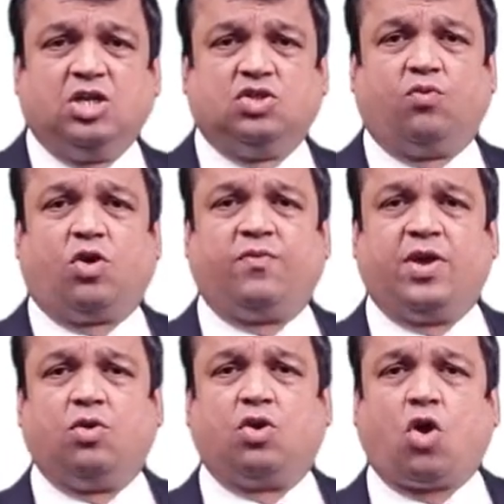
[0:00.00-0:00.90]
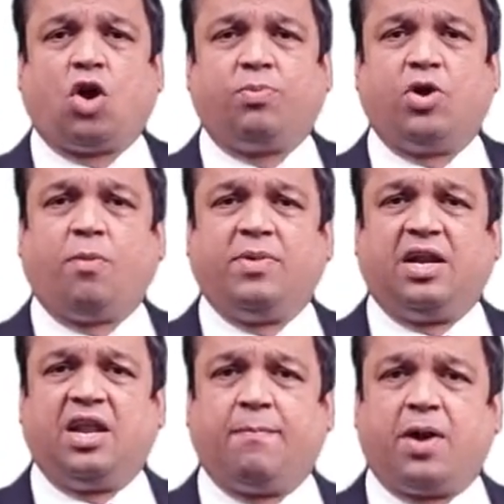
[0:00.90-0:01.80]
So what we are going to talk
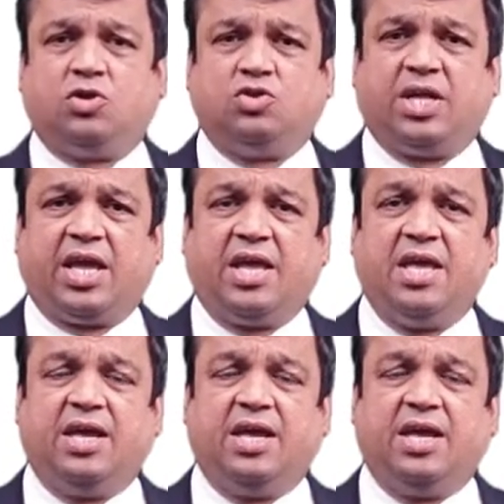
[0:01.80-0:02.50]
predominantly about today